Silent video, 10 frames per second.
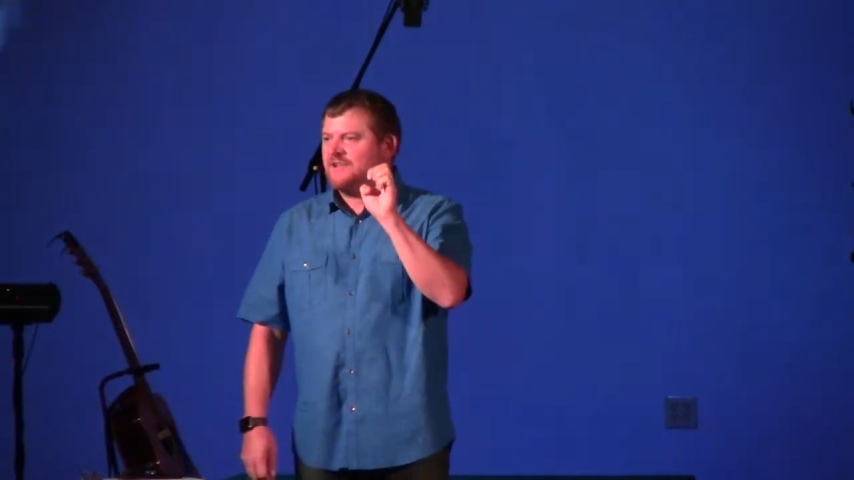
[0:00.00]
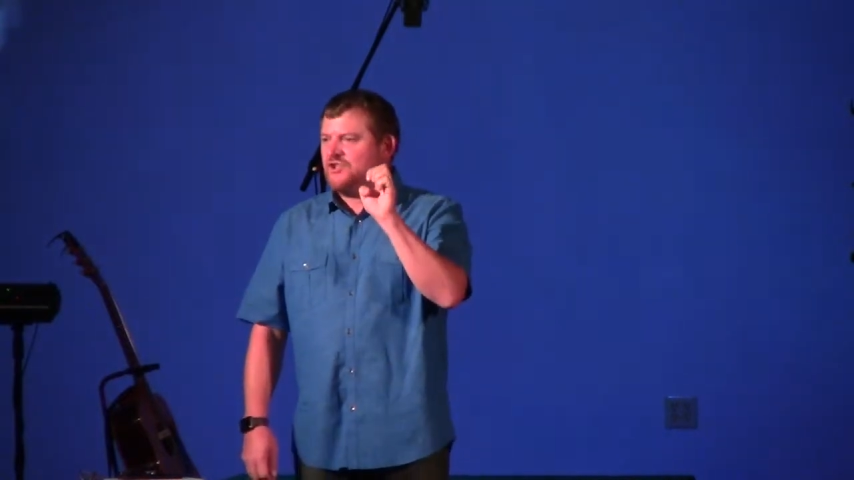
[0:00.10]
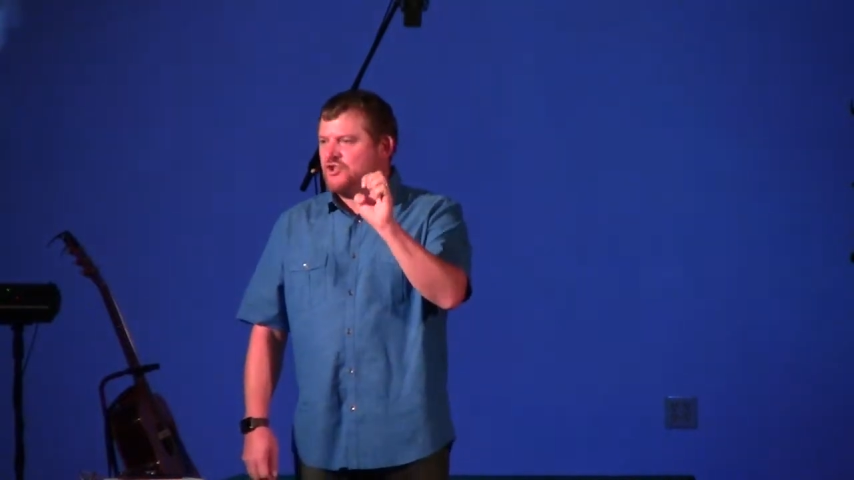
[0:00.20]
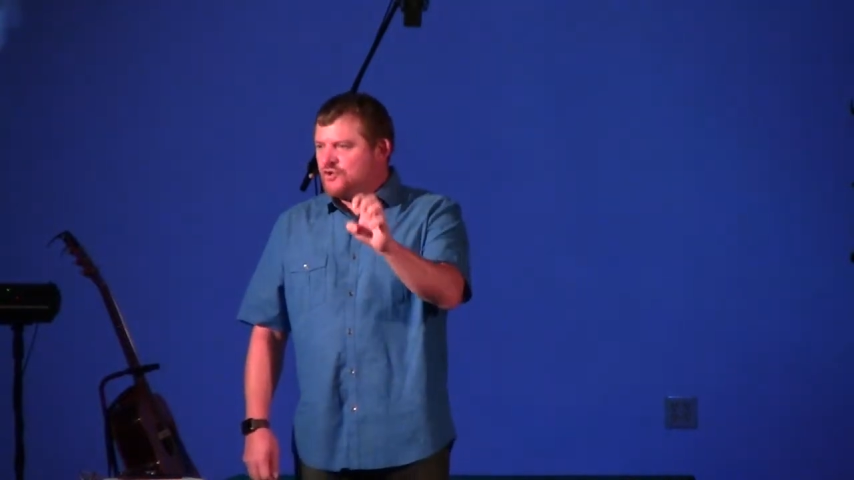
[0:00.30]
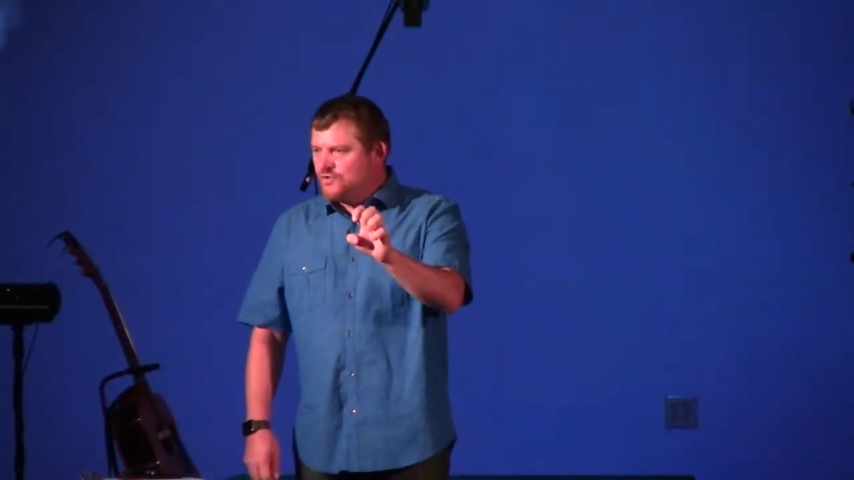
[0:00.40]

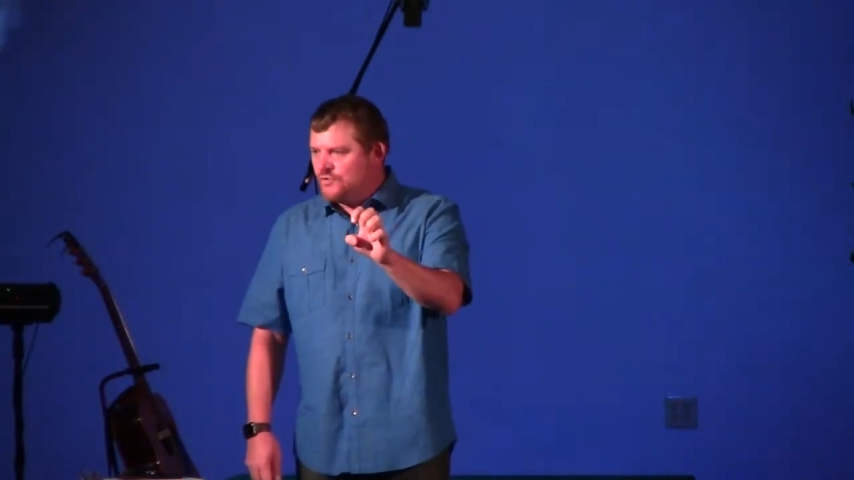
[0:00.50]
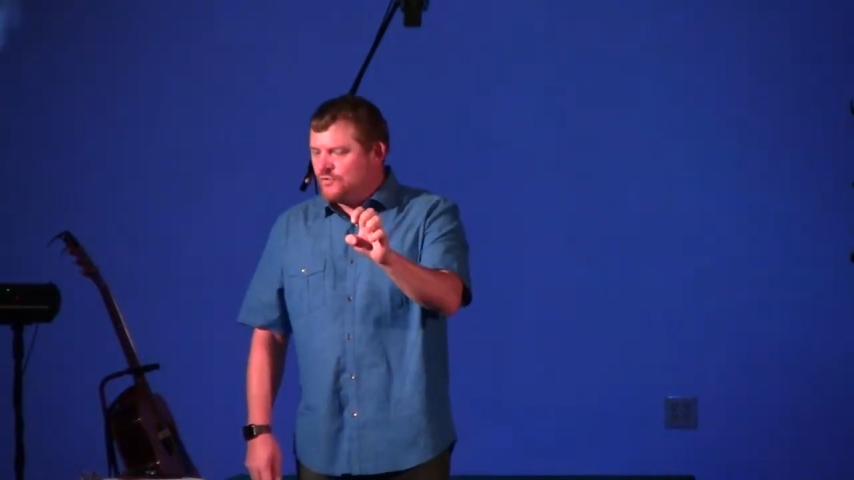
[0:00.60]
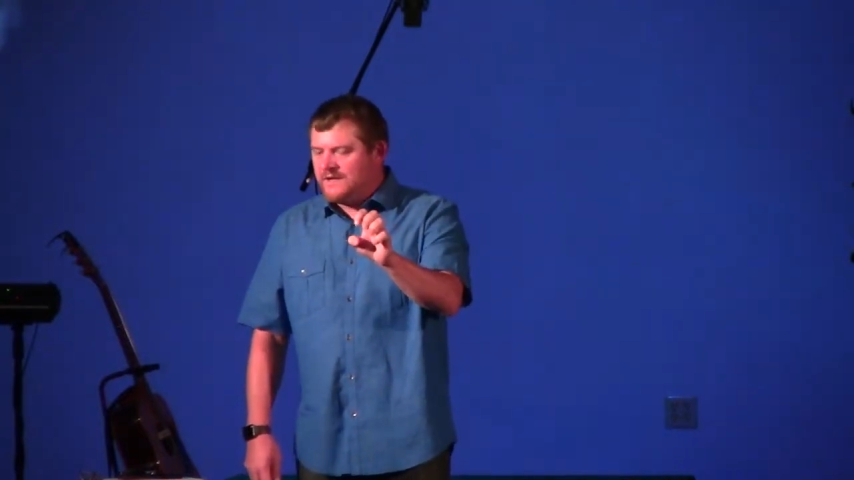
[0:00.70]
you.